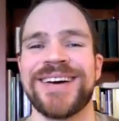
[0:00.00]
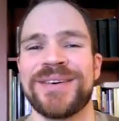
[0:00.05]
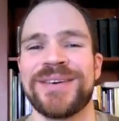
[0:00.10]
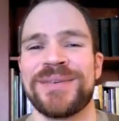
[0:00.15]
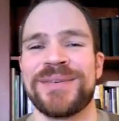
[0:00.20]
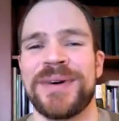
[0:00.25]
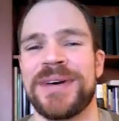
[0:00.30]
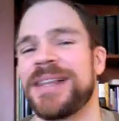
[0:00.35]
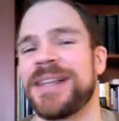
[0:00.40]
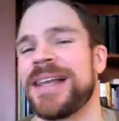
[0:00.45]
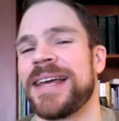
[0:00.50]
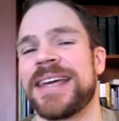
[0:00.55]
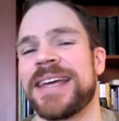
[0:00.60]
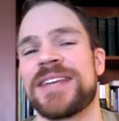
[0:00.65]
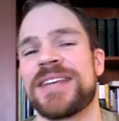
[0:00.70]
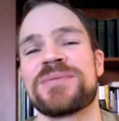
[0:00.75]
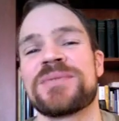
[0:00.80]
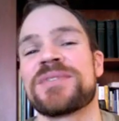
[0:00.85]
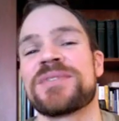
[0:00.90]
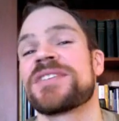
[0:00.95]
Well, I
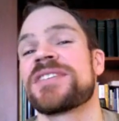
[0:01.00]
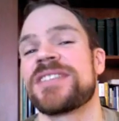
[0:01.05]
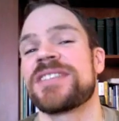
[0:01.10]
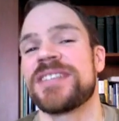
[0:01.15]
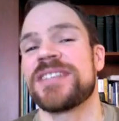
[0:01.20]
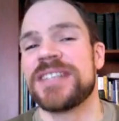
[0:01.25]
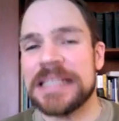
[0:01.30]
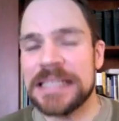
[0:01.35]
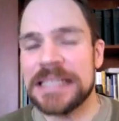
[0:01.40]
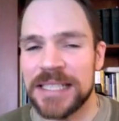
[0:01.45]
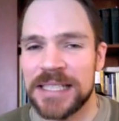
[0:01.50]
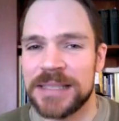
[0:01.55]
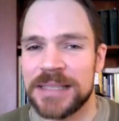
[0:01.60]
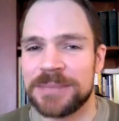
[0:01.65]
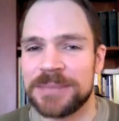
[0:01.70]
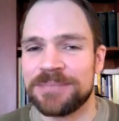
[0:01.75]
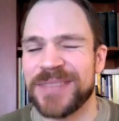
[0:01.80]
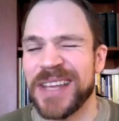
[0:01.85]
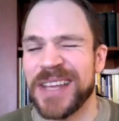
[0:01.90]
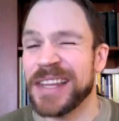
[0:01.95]
guess we're still uh,
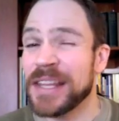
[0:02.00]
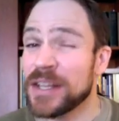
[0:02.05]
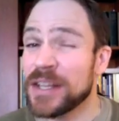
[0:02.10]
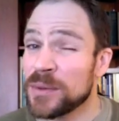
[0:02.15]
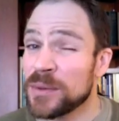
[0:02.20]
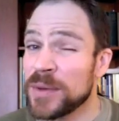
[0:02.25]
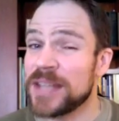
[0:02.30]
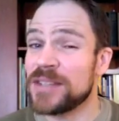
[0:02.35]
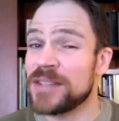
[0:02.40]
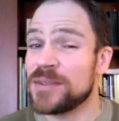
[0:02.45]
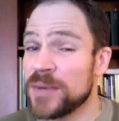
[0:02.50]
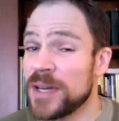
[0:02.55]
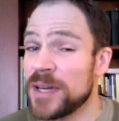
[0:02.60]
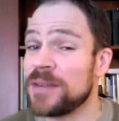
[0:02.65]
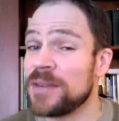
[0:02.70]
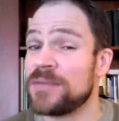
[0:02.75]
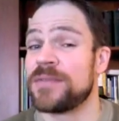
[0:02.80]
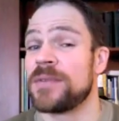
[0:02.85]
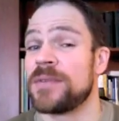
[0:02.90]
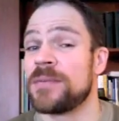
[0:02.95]
a little ways
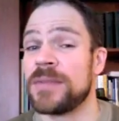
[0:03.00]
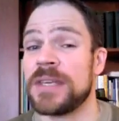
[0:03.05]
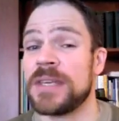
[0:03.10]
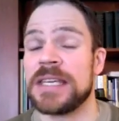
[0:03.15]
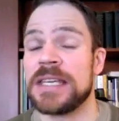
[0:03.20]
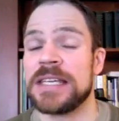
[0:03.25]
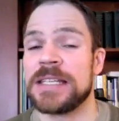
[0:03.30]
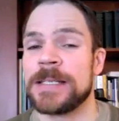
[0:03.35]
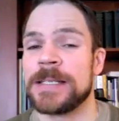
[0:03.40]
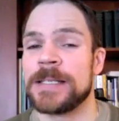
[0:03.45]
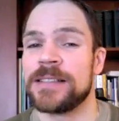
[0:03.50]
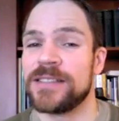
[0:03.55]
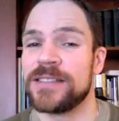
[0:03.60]
away from the uh,